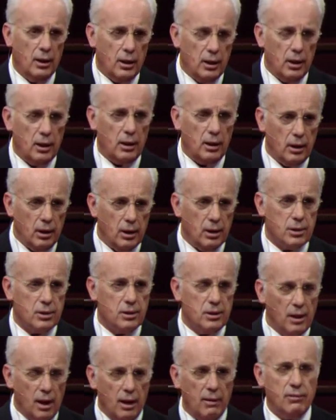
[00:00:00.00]
He
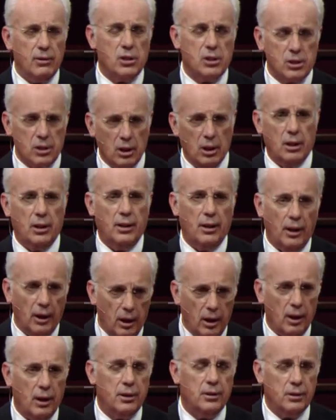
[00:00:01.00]
is David's son
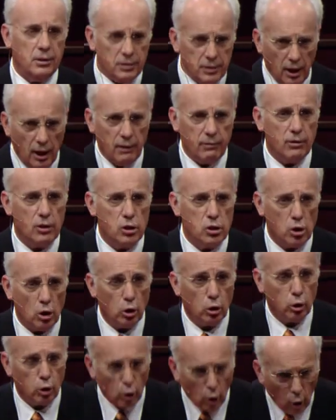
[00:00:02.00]
and
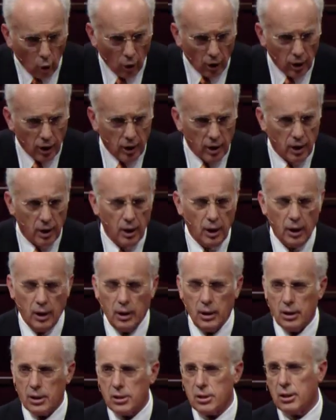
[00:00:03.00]
David's Lord.
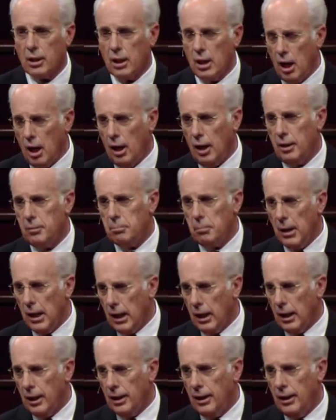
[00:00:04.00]
He is the God
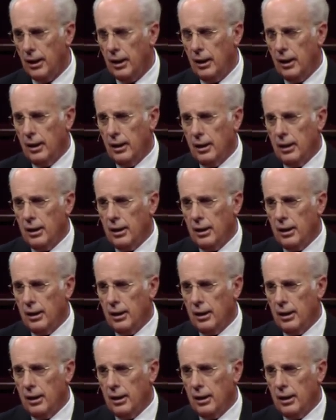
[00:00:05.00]
man.